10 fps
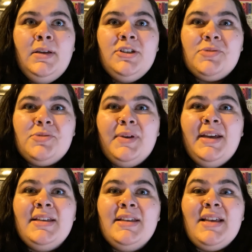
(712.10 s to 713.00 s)
Just
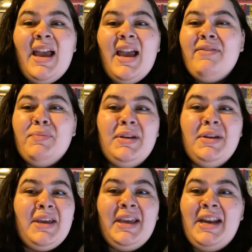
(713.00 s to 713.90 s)
because I haven't been
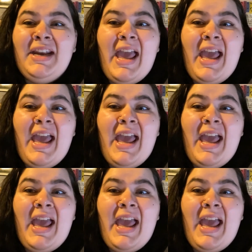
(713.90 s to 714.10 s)
like in an